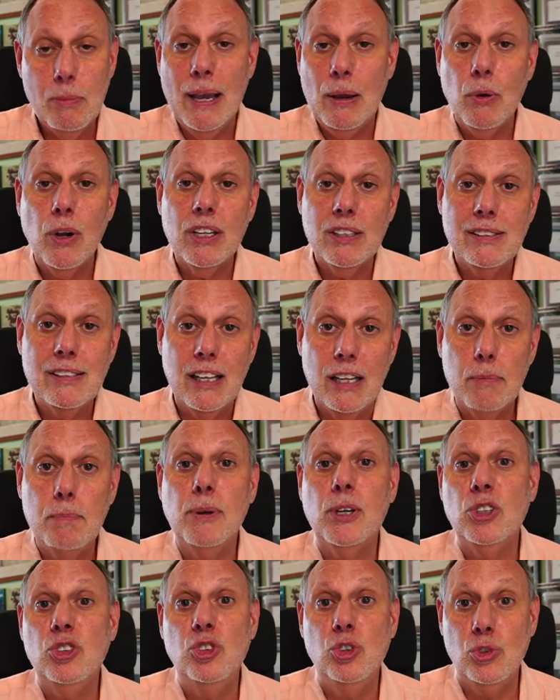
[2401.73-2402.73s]
you may want to sell
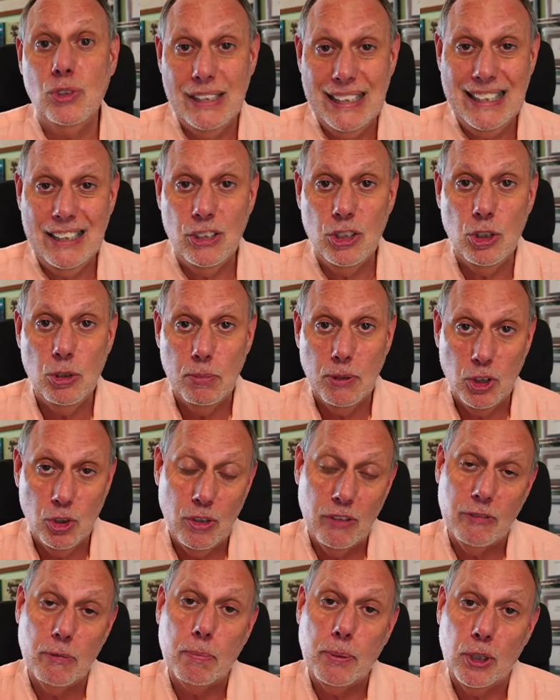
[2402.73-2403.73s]
it because you need to,
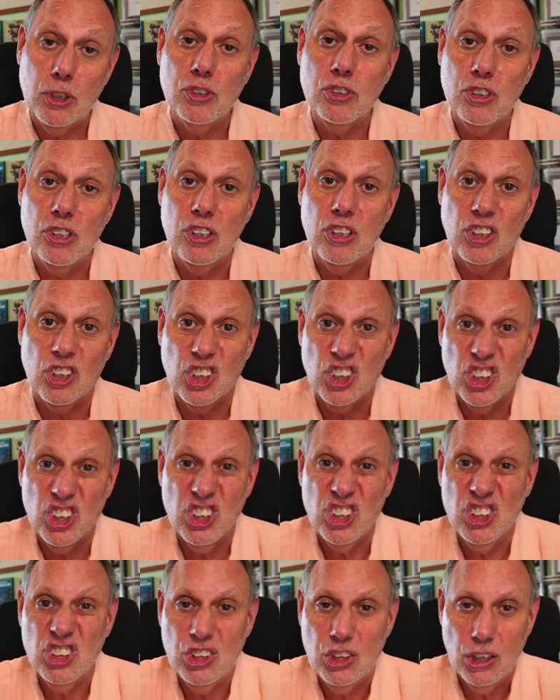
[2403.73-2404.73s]
because you have a personal
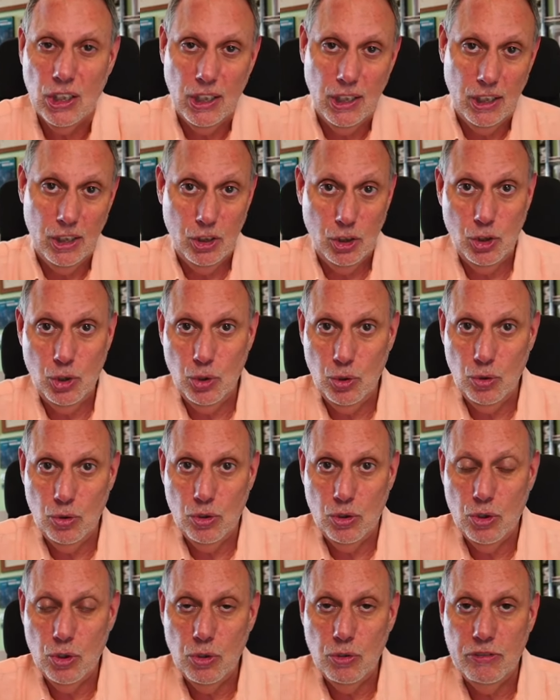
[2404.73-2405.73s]
urge
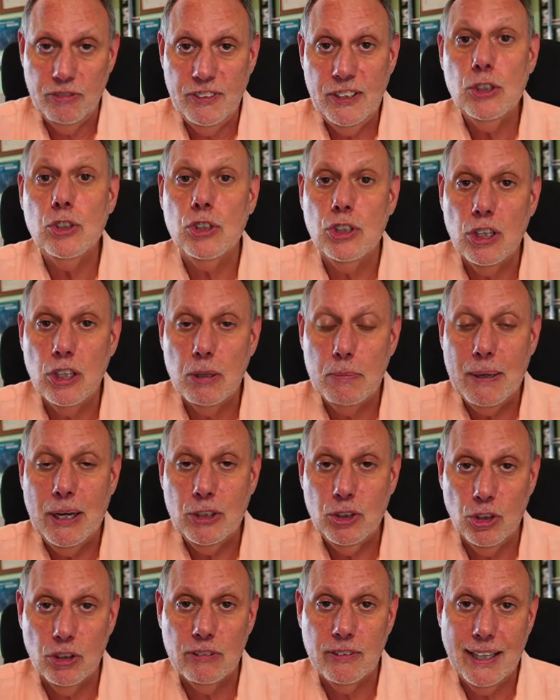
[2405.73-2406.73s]
to to feel good
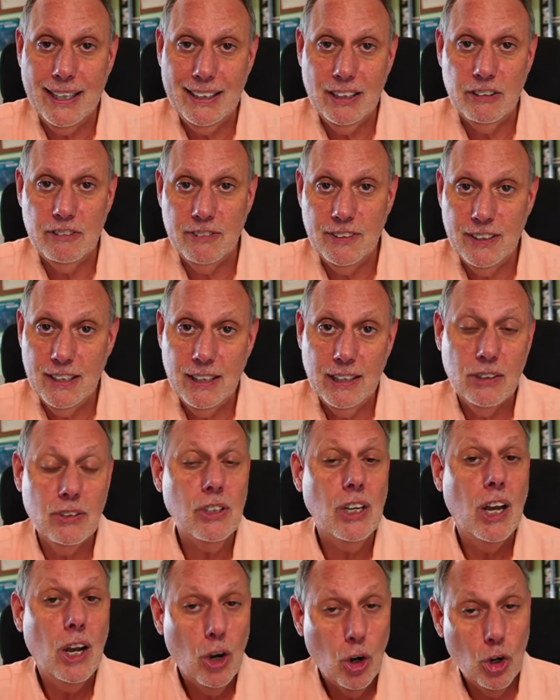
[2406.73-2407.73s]
about your violent
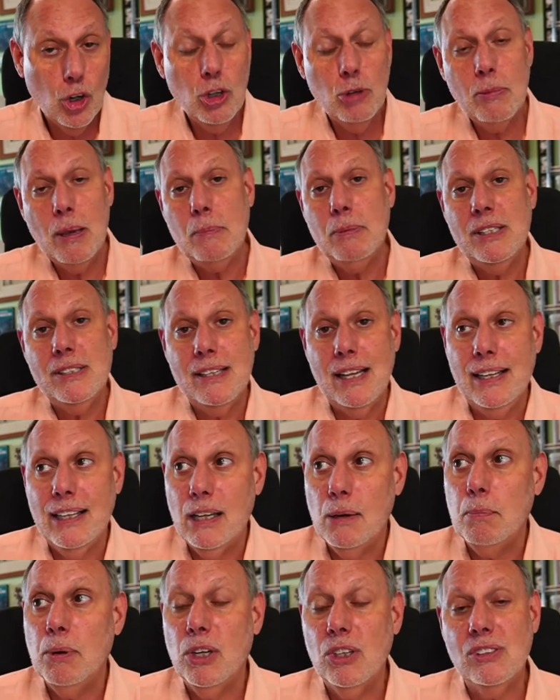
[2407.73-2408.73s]
feelings, or you may be
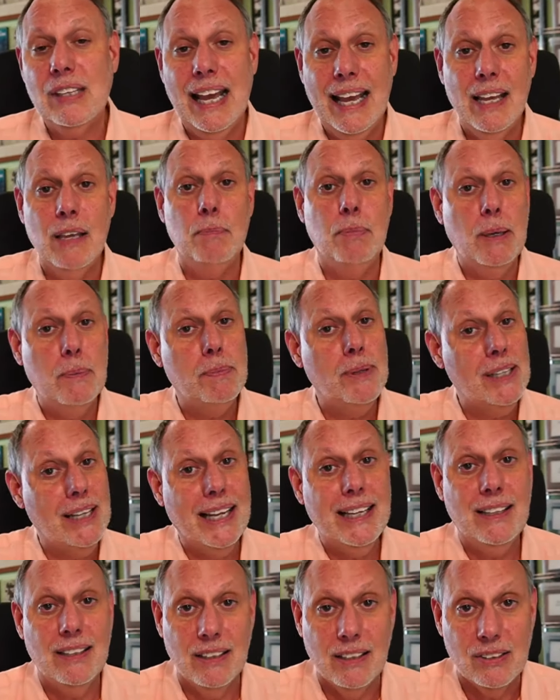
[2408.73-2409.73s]
selling it because hey, people
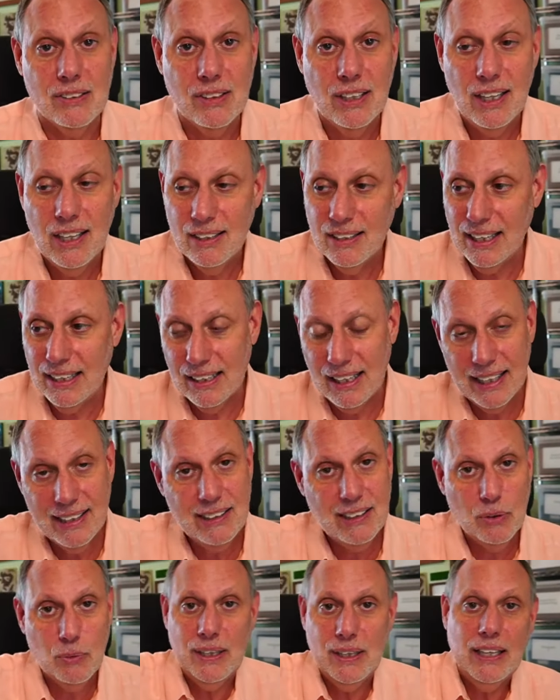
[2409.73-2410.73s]
like this. They
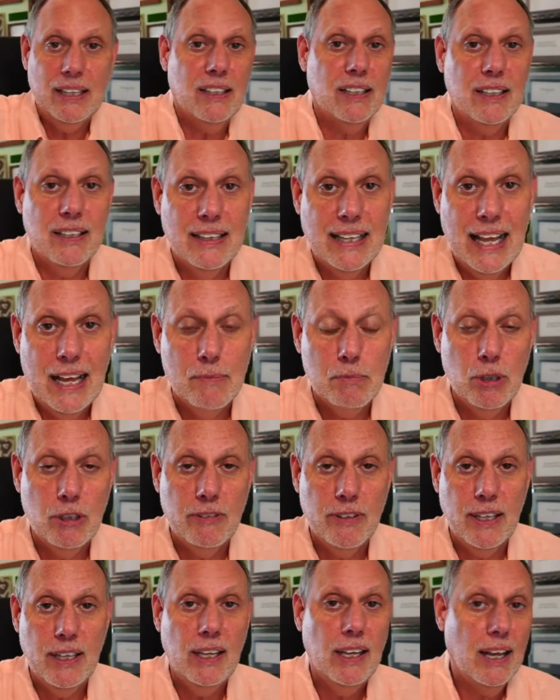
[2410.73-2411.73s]
liked it when they did it in that
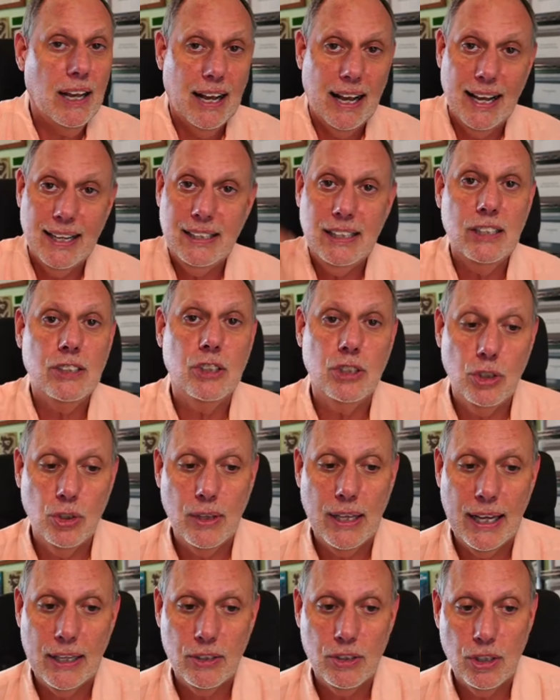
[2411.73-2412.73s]
movie. I need to
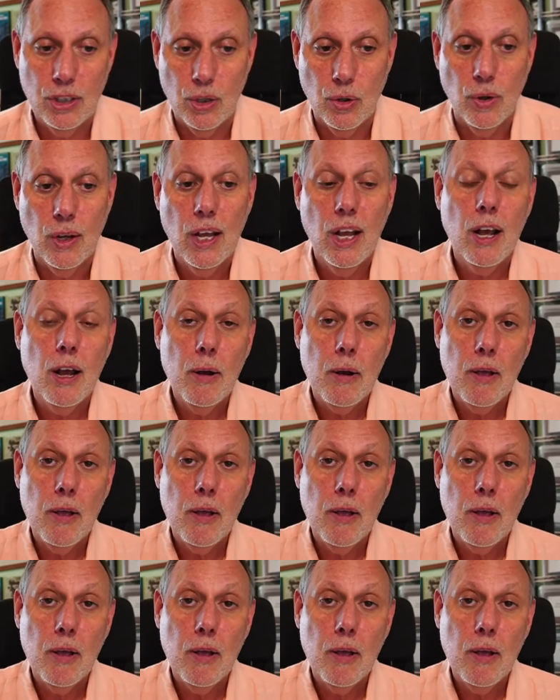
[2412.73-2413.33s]
do that too.